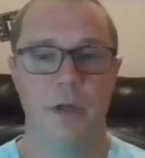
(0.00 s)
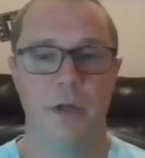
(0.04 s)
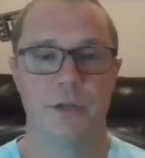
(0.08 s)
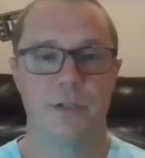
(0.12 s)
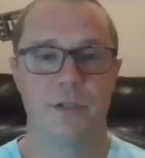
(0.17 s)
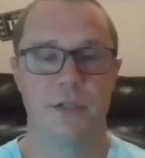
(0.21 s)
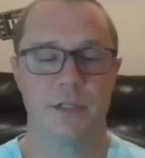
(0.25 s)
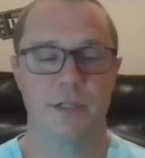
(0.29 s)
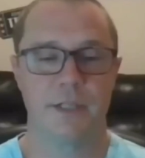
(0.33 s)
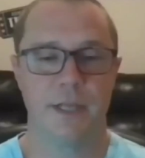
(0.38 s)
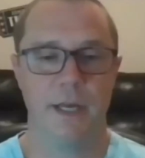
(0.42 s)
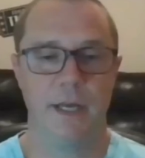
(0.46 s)

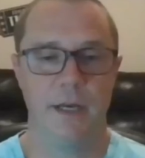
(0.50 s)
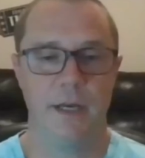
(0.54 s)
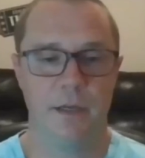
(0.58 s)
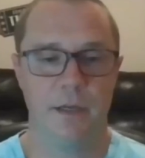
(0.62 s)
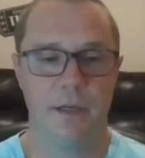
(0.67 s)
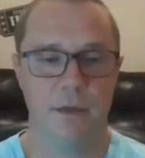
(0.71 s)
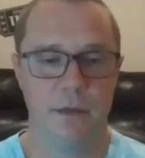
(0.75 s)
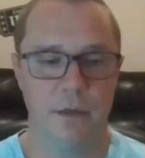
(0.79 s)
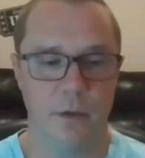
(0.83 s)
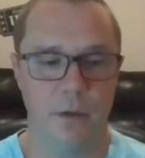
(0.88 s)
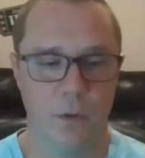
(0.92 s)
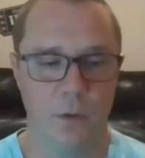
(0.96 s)
just
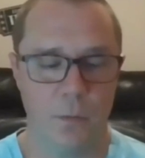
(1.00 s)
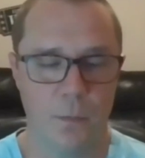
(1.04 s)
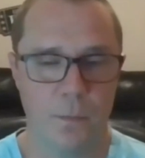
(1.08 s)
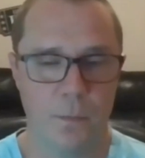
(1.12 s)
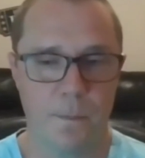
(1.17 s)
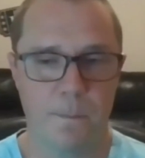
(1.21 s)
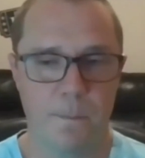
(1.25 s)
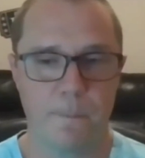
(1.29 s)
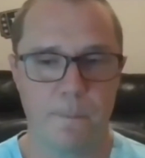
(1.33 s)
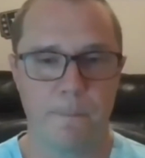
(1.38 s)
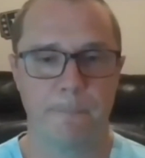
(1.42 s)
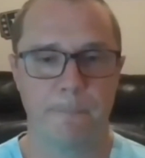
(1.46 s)
getting,
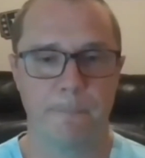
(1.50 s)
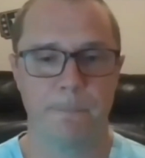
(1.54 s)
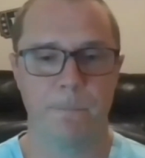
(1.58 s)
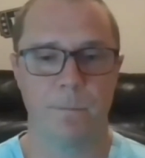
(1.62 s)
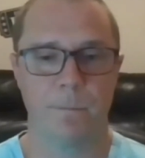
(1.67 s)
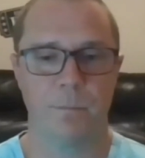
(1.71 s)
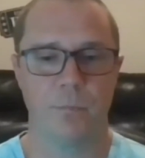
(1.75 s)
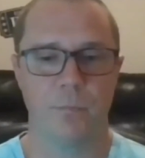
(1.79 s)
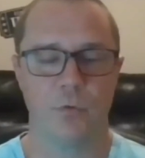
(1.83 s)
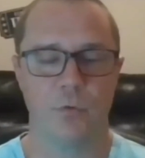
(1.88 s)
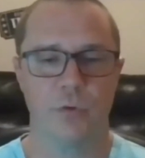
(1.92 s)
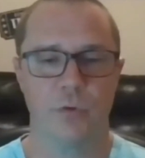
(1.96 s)

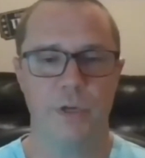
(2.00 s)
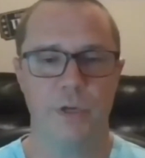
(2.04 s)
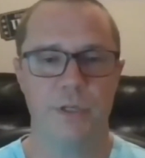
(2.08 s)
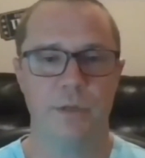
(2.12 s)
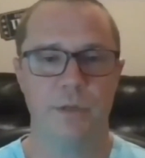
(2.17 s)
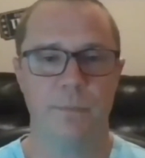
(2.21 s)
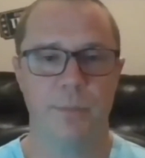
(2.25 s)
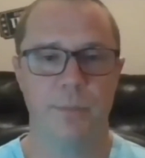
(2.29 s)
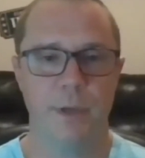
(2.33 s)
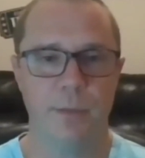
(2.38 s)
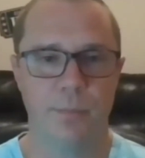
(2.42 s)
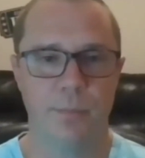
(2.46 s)
reaching
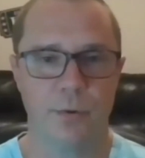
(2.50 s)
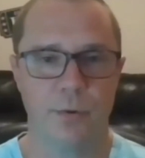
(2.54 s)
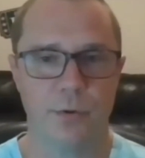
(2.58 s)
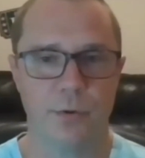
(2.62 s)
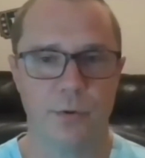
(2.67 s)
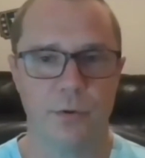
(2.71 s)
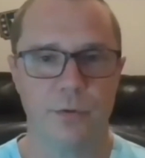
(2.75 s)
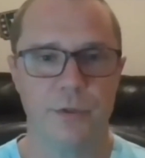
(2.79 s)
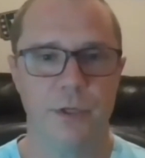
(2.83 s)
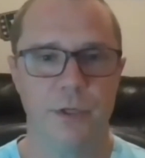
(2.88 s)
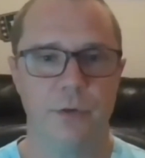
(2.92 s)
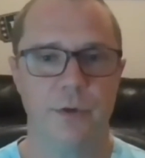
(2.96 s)

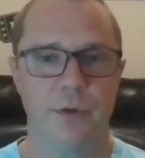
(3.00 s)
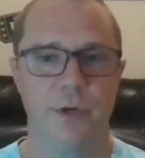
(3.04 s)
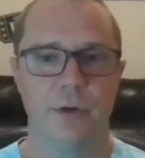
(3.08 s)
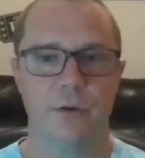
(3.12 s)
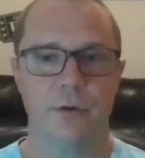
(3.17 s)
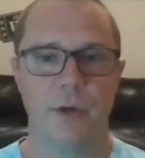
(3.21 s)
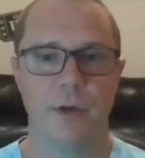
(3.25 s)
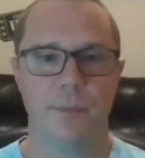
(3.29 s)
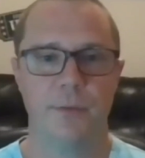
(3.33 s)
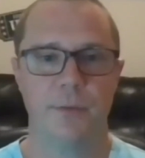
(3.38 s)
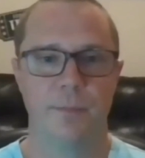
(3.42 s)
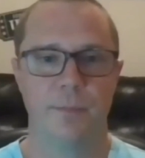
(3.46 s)
people,
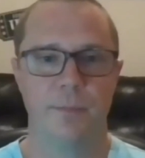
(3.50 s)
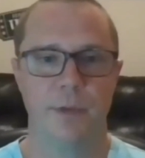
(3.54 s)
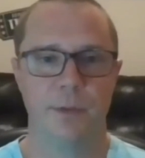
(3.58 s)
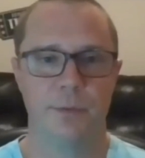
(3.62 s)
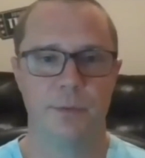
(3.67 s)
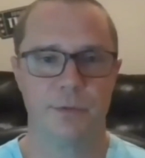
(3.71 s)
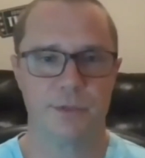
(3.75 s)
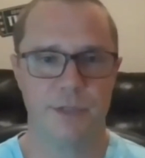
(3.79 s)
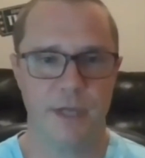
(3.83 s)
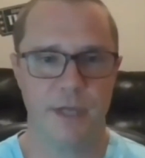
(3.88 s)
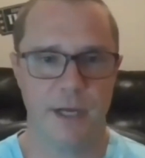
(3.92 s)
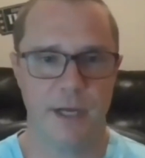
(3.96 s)
interrupting
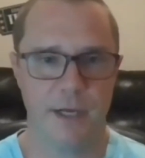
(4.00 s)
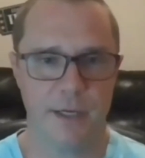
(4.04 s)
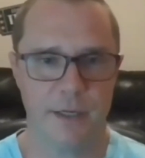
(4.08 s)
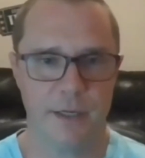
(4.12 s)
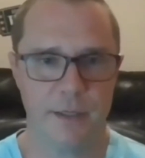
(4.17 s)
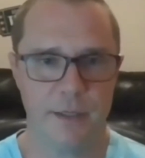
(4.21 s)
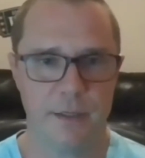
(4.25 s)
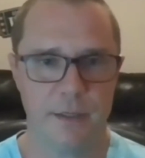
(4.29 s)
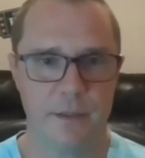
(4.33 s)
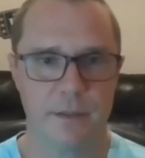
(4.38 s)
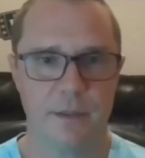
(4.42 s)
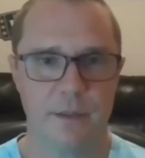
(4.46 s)
people's
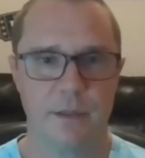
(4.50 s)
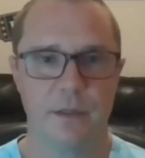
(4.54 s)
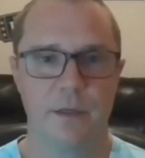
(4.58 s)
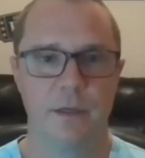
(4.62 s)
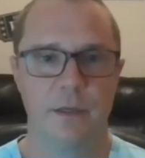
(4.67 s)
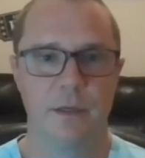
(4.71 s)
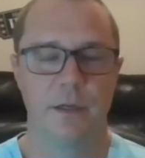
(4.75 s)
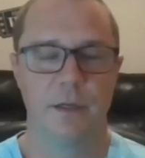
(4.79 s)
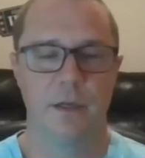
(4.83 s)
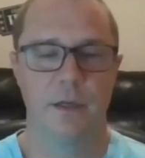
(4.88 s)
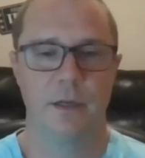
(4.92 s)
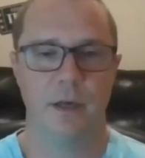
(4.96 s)
day,
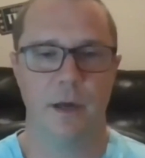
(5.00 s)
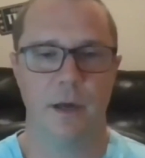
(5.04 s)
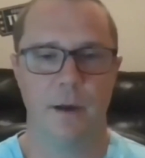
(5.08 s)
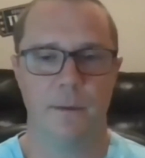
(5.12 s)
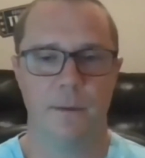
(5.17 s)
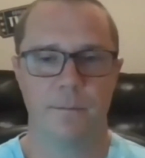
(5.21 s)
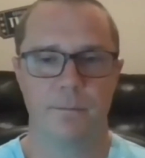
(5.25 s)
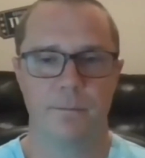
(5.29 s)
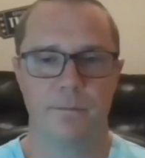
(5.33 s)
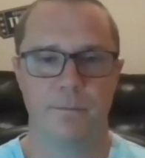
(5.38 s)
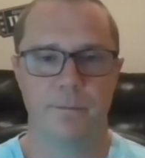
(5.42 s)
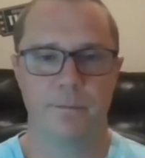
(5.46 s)

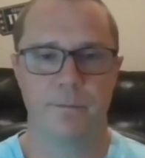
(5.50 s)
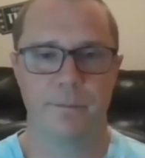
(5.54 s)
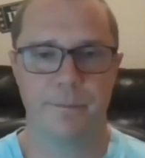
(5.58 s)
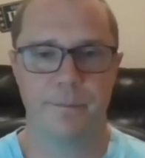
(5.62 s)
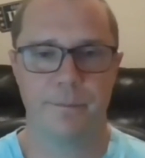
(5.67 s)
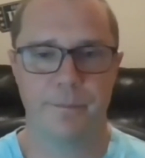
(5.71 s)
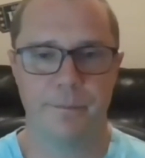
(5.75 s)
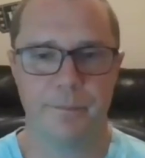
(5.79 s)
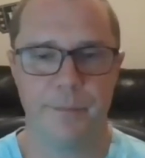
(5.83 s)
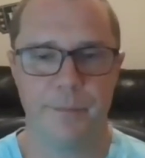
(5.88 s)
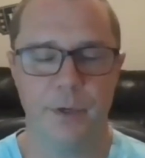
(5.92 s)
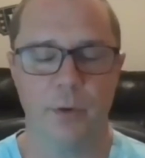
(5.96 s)
um,
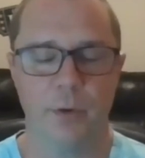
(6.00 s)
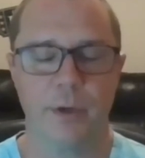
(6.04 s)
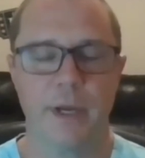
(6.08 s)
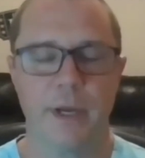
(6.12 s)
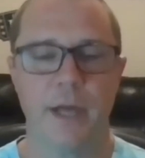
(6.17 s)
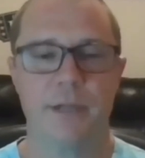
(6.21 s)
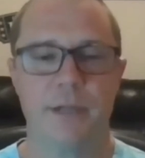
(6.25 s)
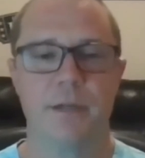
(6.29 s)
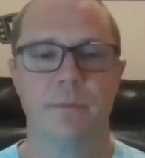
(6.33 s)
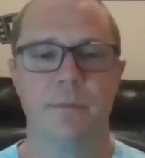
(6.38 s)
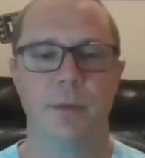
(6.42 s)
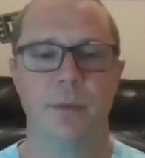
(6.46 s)

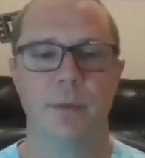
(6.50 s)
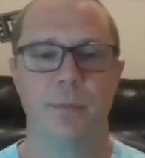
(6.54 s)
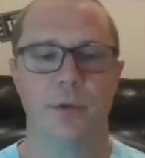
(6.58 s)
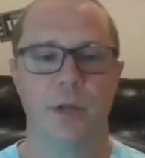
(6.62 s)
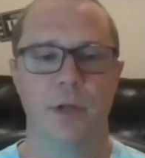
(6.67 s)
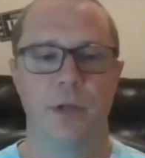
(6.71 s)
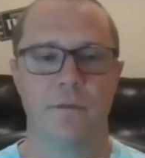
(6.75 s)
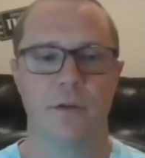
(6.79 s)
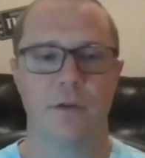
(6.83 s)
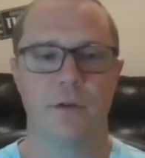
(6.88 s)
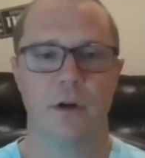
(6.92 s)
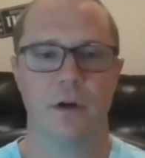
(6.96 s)
catching people
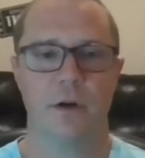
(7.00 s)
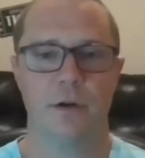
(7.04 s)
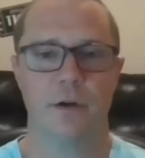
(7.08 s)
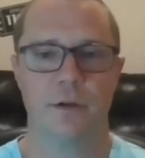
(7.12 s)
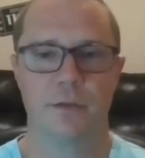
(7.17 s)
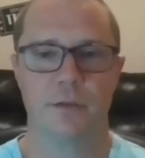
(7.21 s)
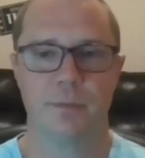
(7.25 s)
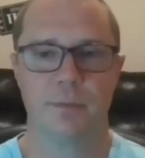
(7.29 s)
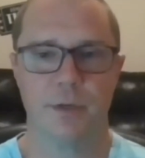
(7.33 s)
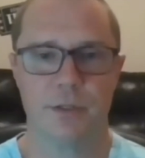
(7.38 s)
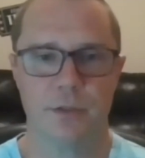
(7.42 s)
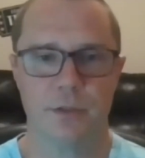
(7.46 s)
off guard,
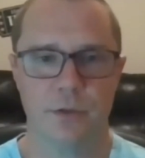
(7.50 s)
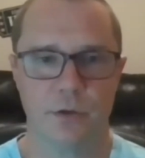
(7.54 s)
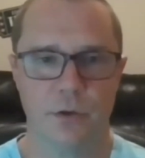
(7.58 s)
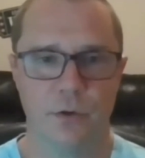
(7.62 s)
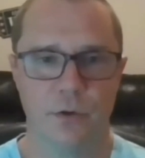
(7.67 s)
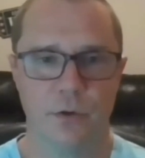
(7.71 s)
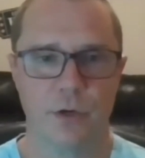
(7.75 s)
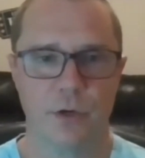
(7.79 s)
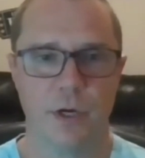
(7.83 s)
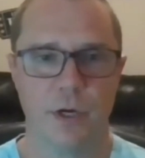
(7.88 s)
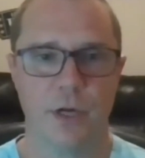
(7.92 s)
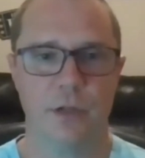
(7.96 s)
especially in
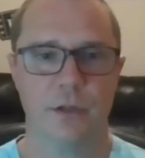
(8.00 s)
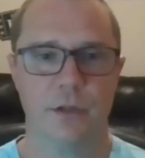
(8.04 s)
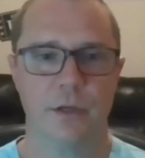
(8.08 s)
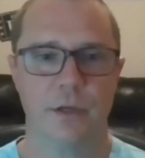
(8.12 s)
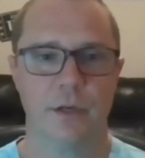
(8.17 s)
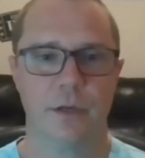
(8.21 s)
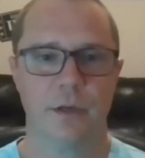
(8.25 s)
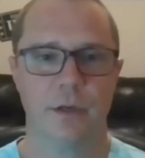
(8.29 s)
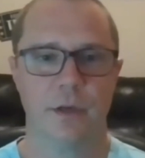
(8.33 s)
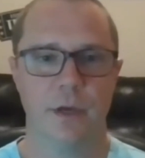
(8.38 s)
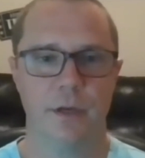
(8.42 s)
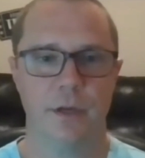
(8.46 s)
cold calling.
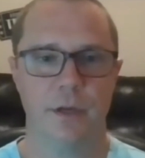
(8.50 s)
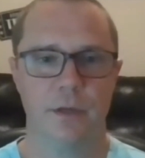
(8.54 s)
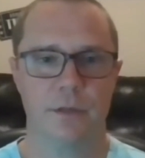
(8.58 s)
I